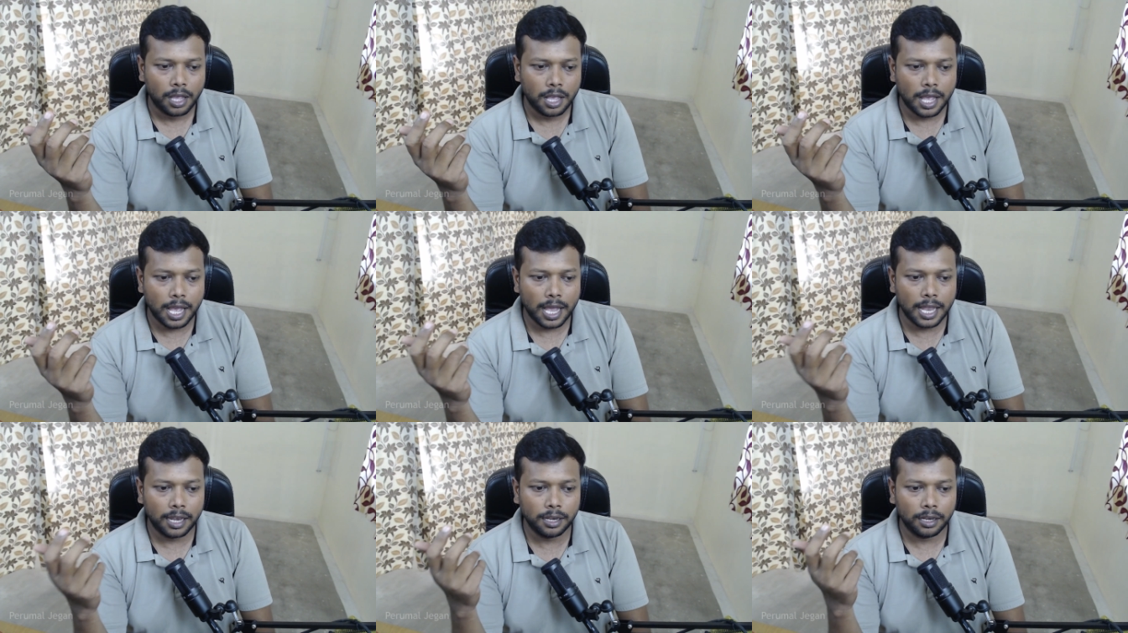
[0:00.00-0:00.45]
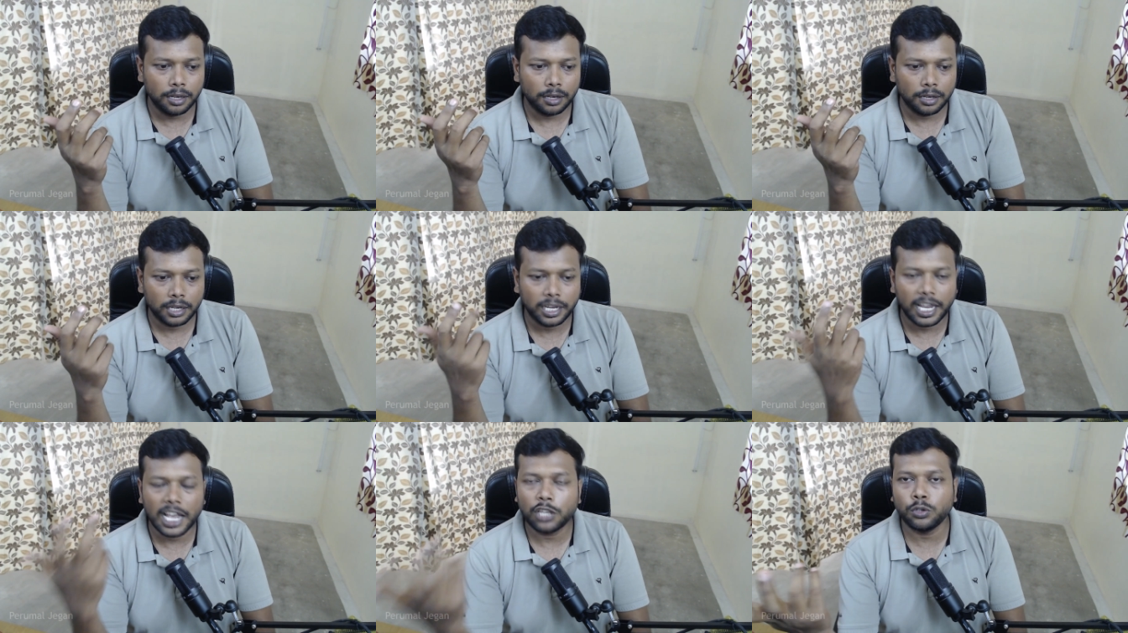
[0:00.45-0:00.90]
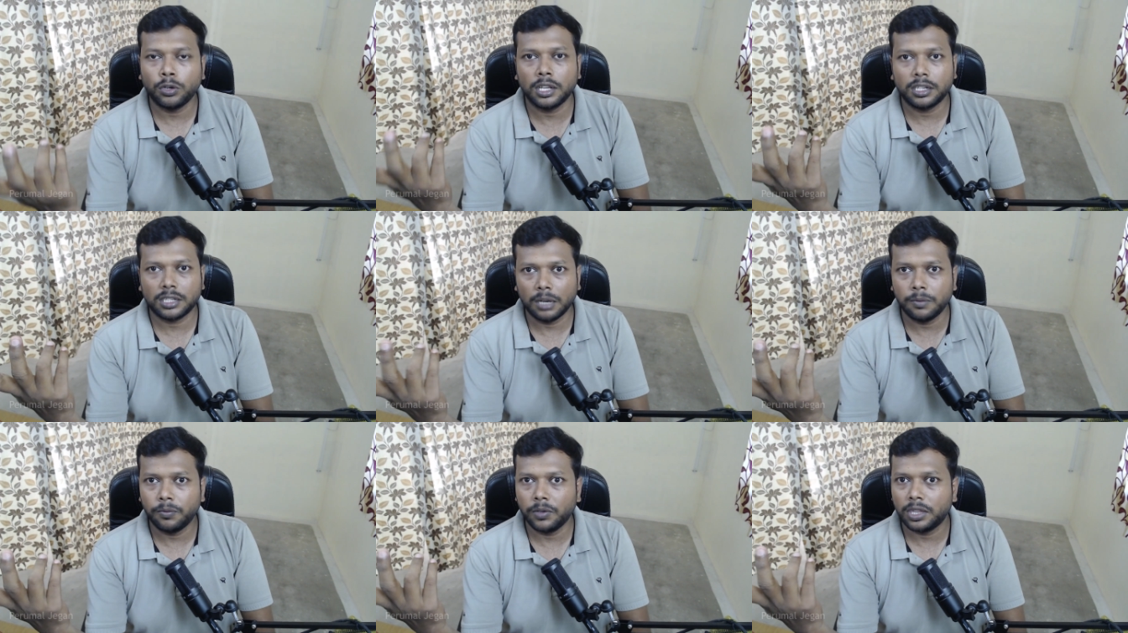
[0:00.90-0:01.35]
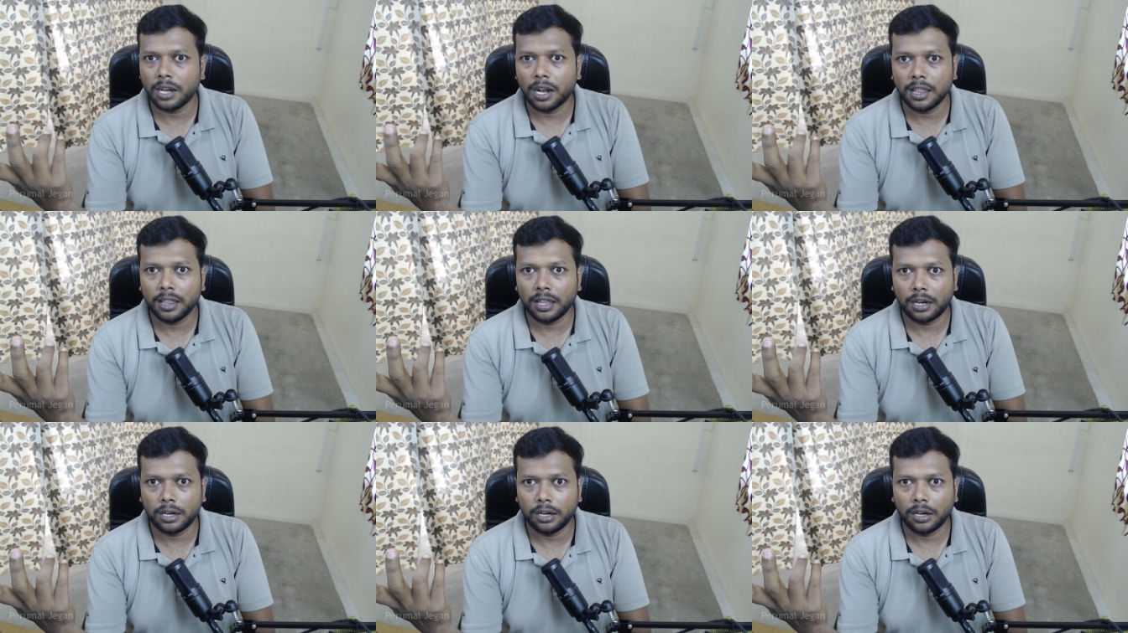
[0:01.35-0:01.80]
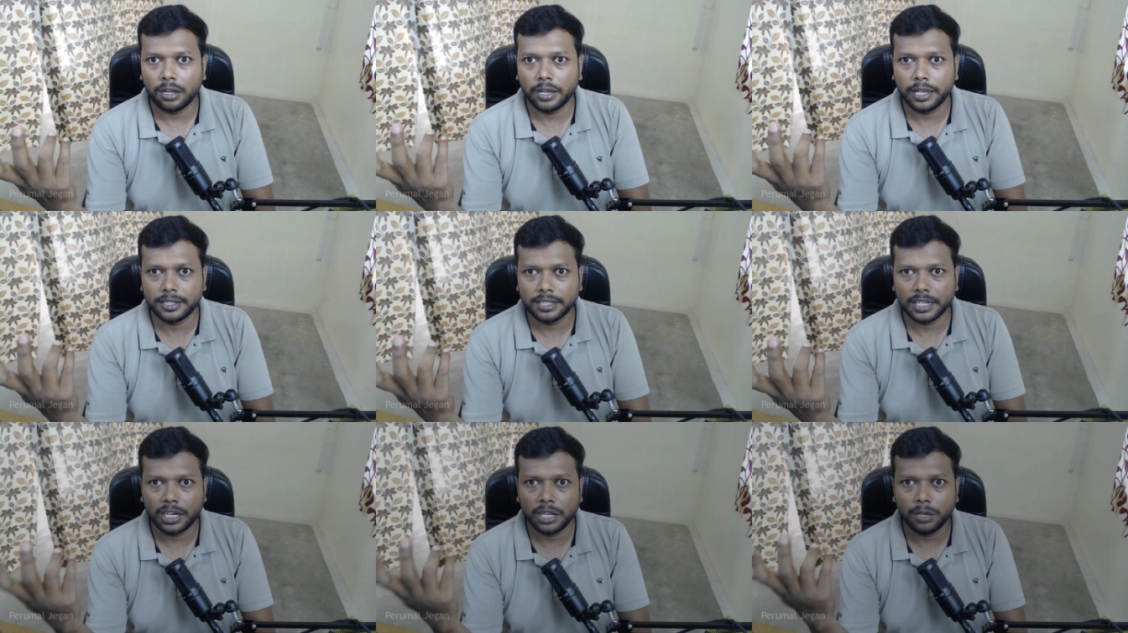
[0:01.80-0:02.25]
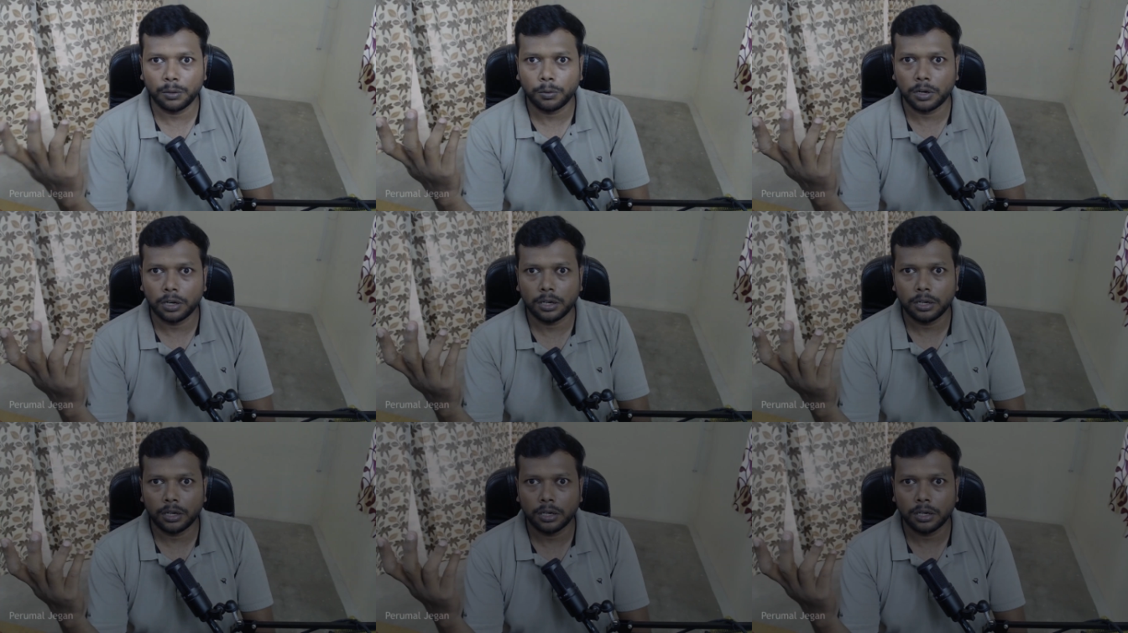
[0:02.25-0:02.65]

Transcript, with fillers: I'll catch you next time with another exciting one.